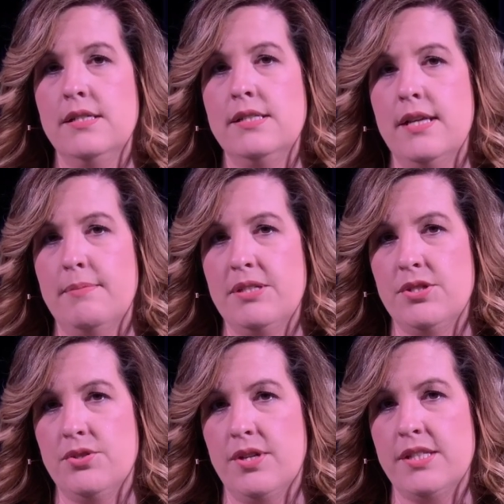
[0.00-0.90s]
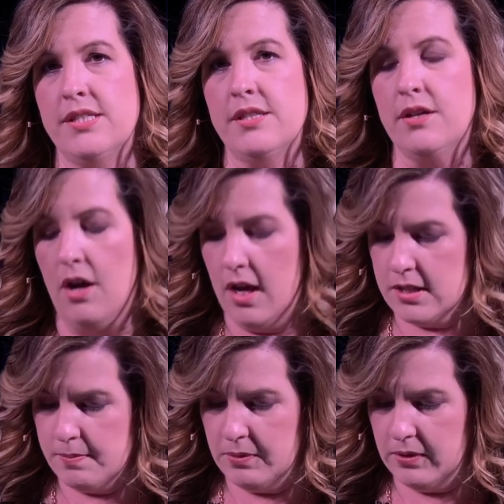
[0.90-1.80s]
demonstrates the
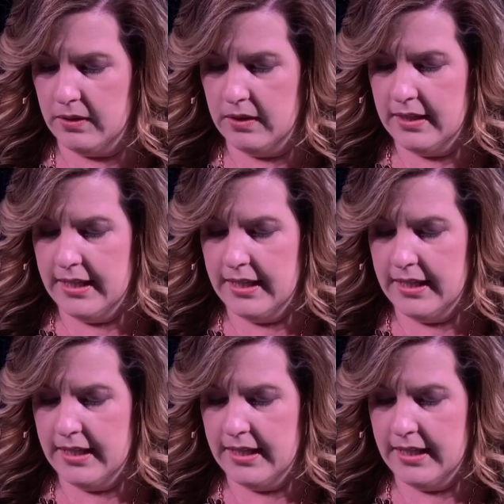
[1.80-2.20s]
gospel